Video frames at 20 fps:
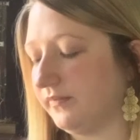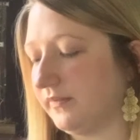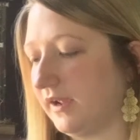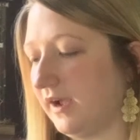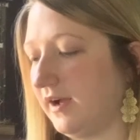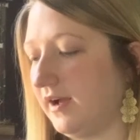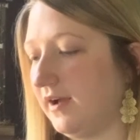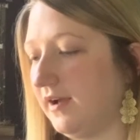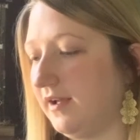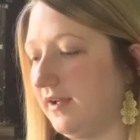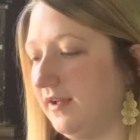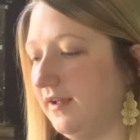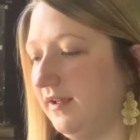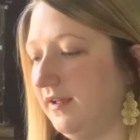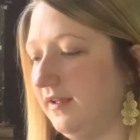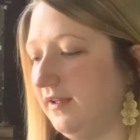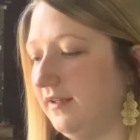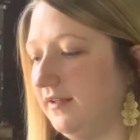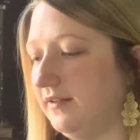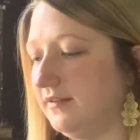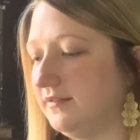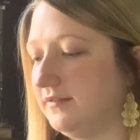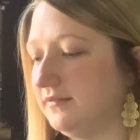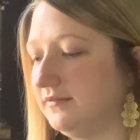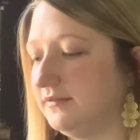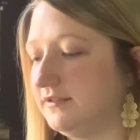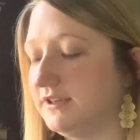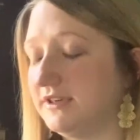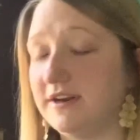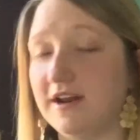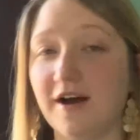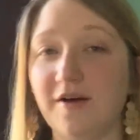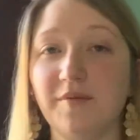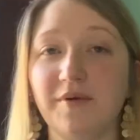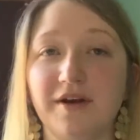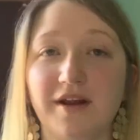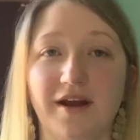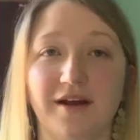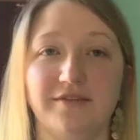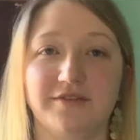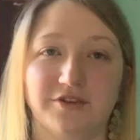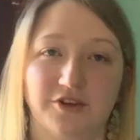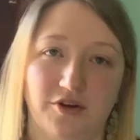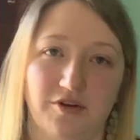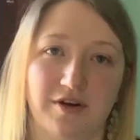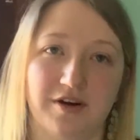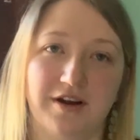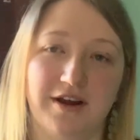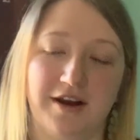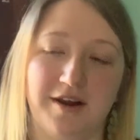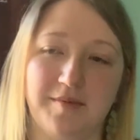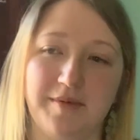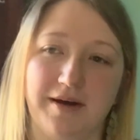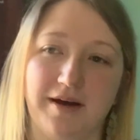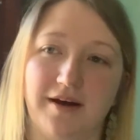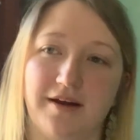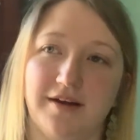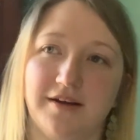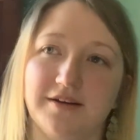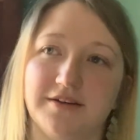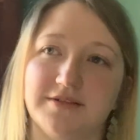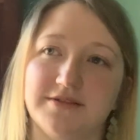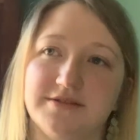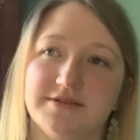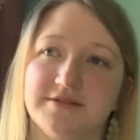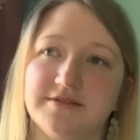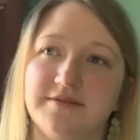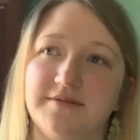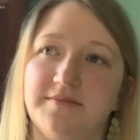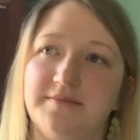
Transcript: I did not want to have to go on antibiotics.